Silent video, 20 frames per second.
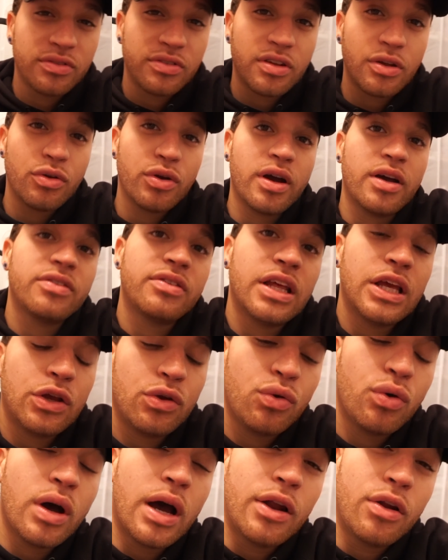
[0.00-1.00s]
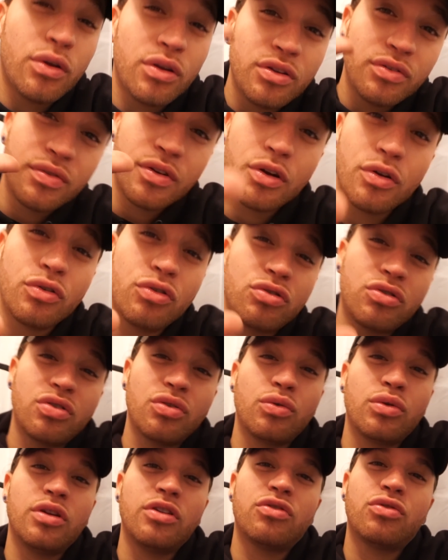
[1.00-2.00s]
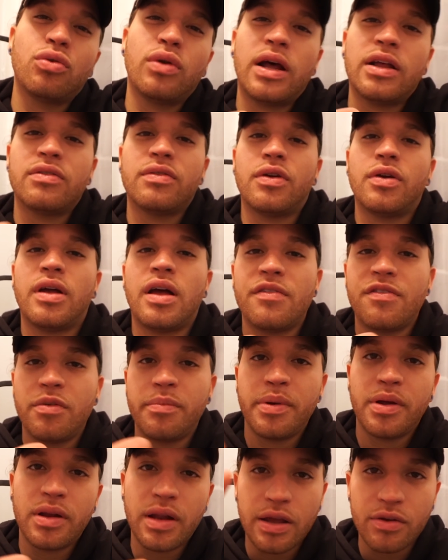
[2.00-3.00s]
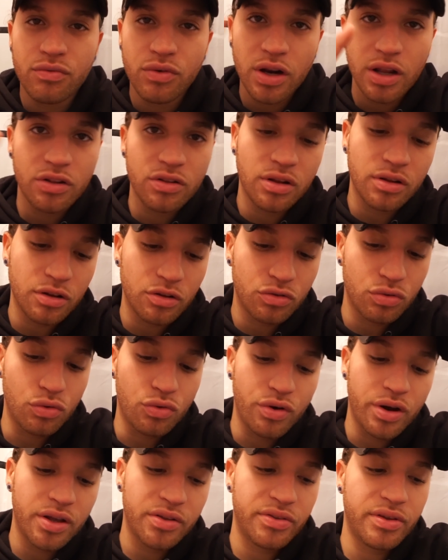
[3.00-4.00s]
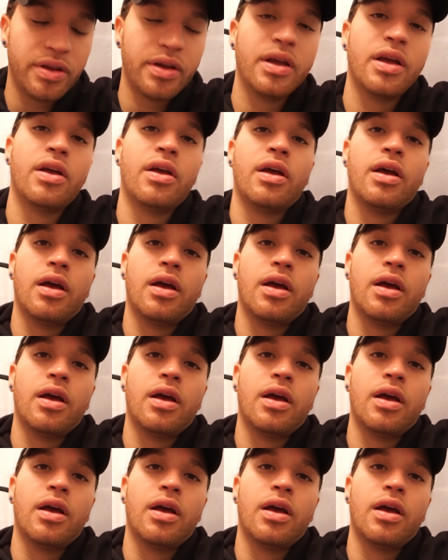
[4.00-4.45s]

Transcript: Tell you guys thank you. I know these two last videos haven't been like really nothing too crazy.